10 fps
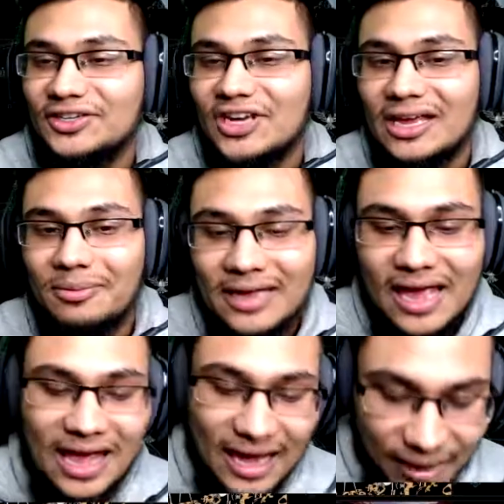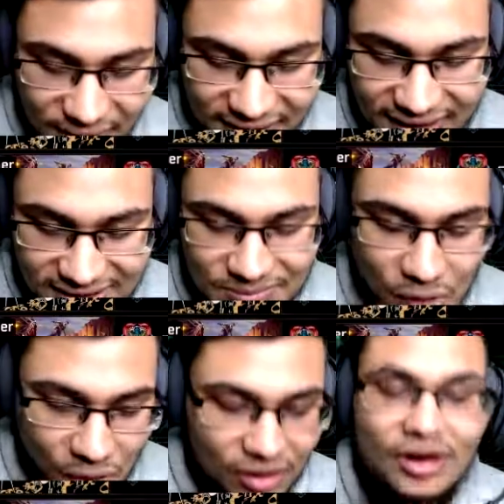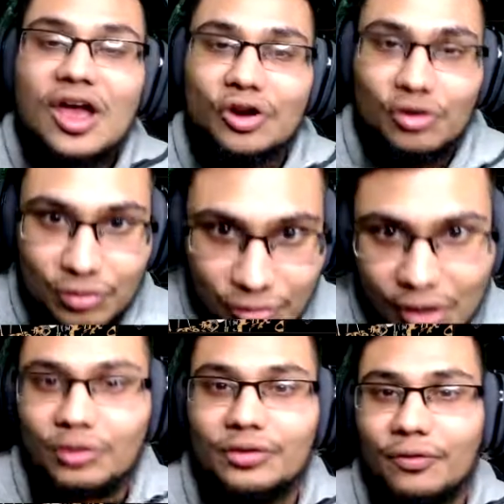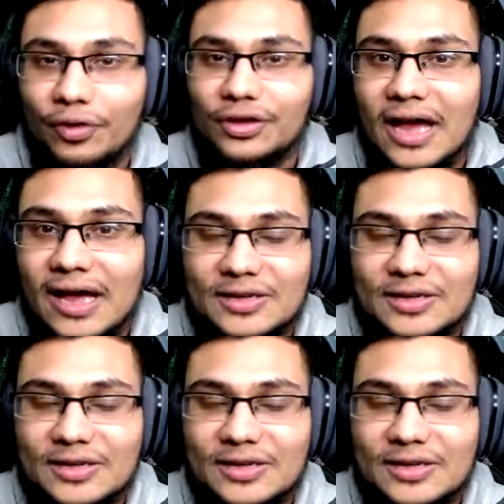Gaming and we got some more road for you guys.